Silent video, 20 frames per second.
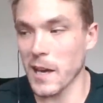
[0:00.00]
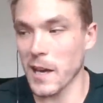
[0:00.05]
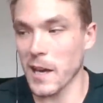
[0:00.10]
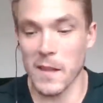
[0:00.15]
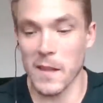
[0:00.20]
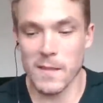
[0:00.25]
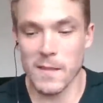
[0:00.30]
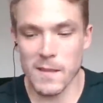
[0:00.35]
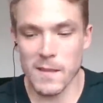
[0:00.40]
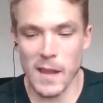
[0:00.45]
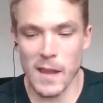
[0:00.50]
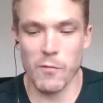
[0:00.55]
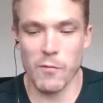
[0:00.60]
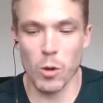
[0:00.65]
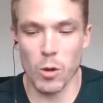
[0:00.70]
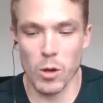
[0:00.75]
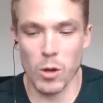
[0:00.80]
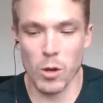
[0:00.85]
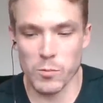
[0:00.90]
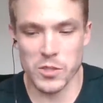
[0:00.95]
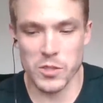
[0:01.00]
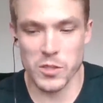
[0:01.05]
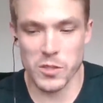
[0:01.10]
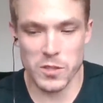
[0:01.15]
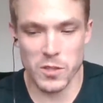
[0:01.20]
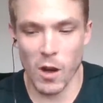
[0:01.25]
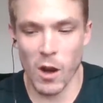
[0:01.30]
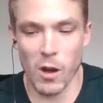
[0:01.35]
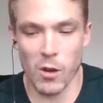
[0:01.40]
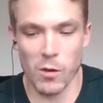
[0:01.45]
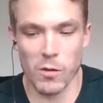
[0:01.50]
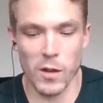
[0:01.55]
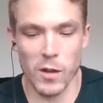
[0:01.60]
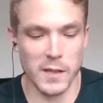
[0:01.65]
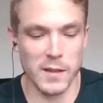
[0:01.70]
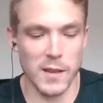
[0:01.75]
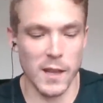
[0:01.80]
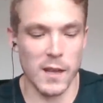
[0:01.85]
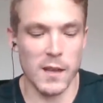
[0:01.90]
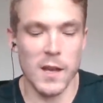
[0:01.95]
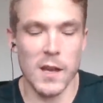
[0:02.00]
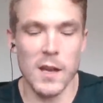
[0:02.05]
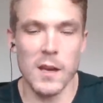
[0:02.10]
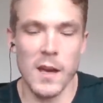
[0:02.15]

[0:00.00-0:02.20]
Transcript: and then everyone was just auto like they,